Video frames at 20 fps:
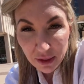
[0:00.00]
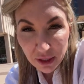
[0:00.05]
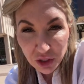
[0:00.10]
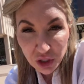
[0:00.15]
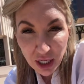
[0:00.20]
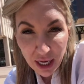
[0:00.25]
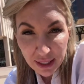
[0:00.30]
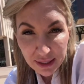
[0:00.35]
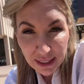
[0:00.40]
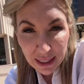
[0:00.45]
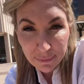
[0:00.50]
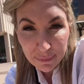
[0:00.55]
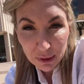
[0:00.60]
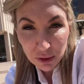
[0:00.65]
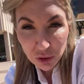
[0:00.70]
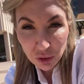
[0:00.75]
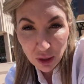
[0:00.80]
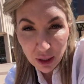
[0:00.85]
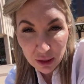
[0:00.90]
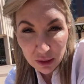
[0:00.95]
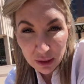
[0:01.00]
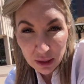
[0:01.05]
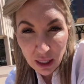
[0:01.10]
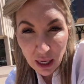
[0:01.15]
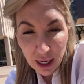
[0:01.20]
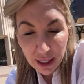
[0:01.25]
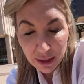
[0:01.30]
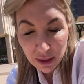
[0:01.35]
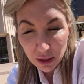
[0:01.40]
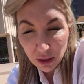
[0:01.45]
the Daybell trial in
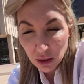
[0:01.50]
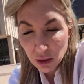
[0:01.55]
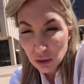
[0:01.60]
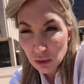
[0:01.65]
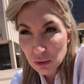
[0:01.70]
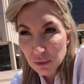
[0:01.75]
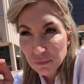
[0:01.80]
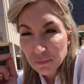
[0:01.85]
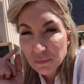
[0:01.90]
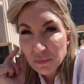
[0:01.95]
Idaho.